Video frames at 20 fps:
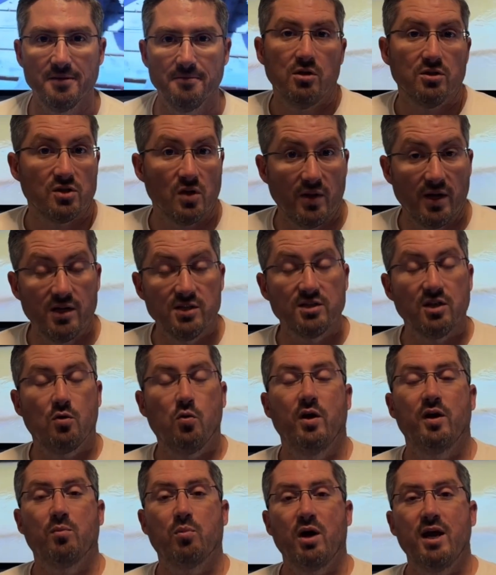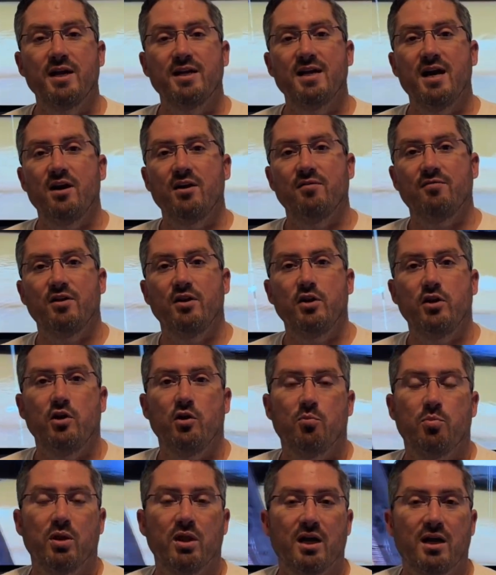So there's a quick breakdown of the
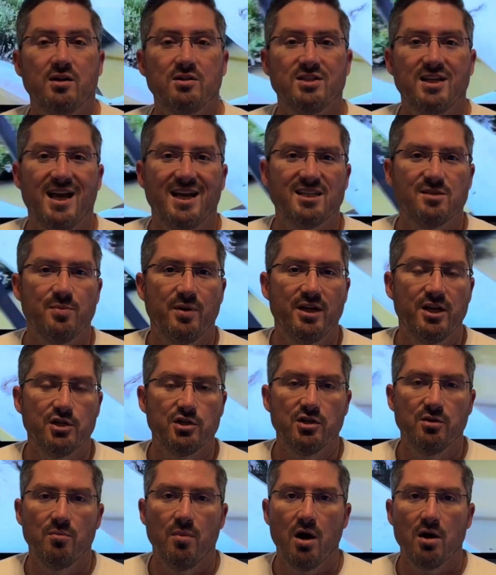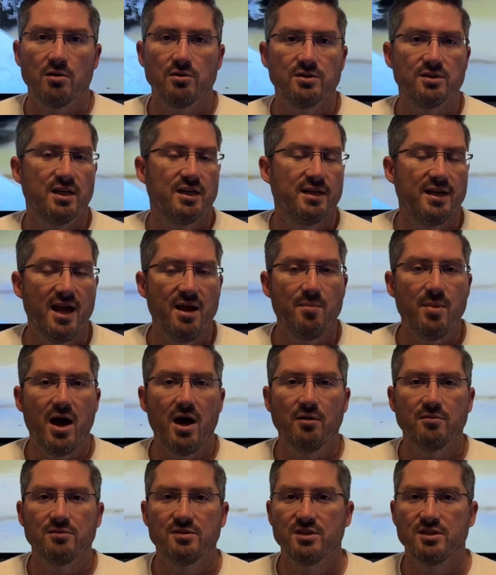new Polaris Xpedition models that came out.